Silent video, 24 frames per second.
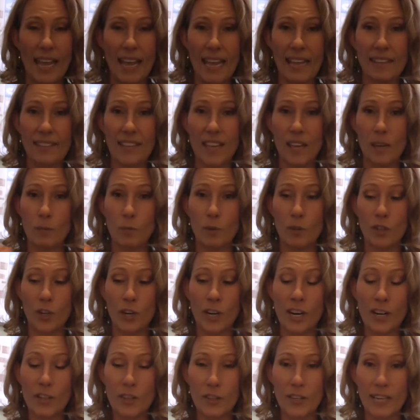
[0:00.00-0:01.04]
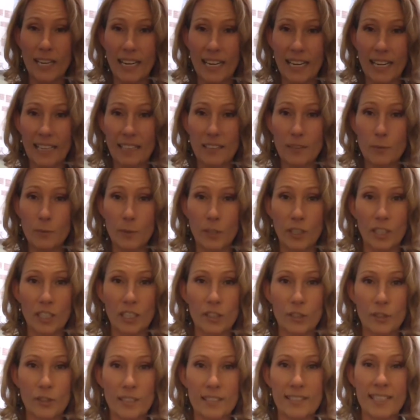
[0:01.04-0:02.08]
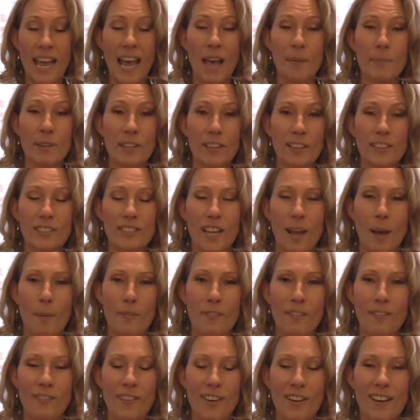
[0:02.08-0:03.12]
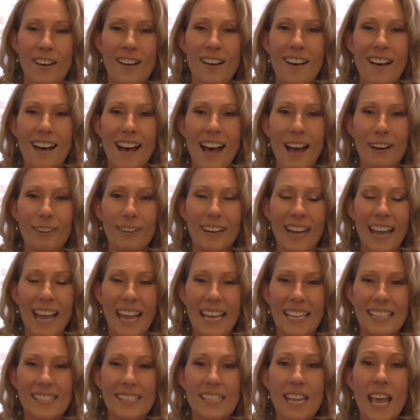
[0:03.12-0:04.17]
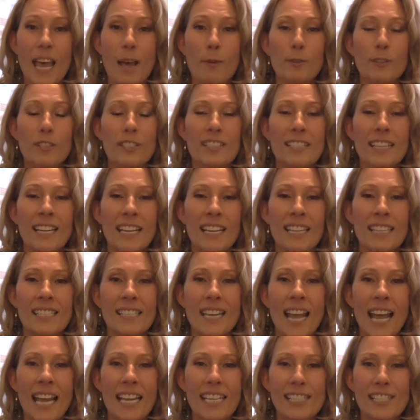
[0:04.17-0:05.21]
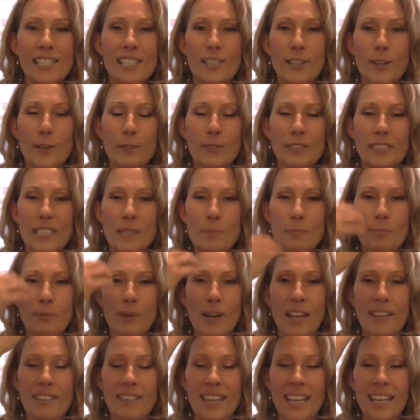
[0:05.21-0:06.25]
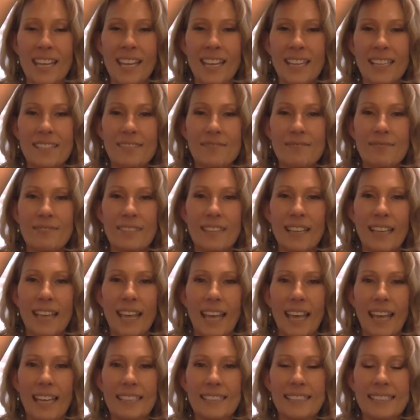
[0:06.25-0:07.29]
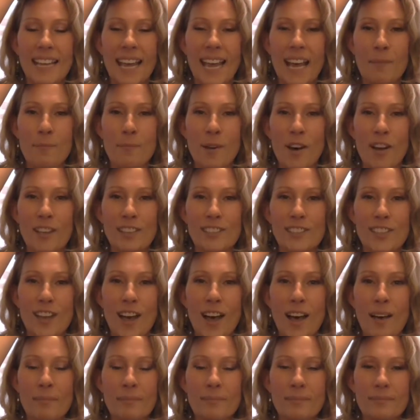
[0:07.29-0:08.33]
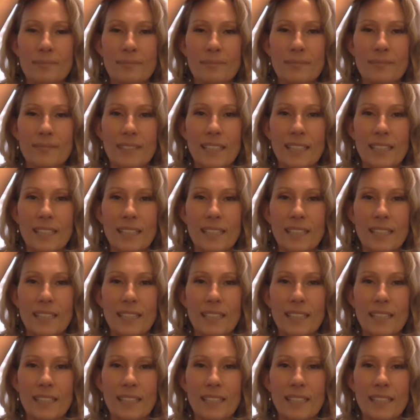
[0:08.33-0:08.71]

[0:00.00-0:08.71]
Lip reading: And then with our other hand, we're going to do the tapping on top of our heads. We're going to take a nice, slow, deep breath in and tap on top,